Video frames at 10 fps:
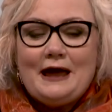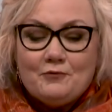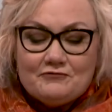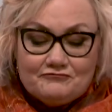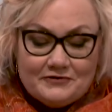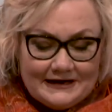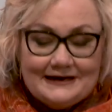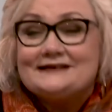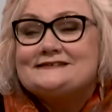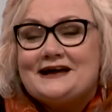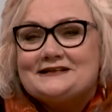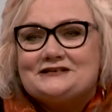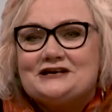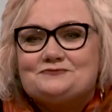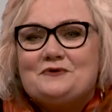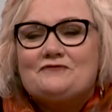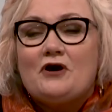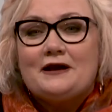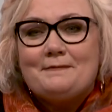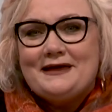and we're really excited because we've
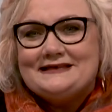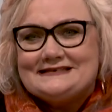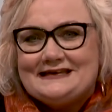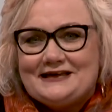got an amazing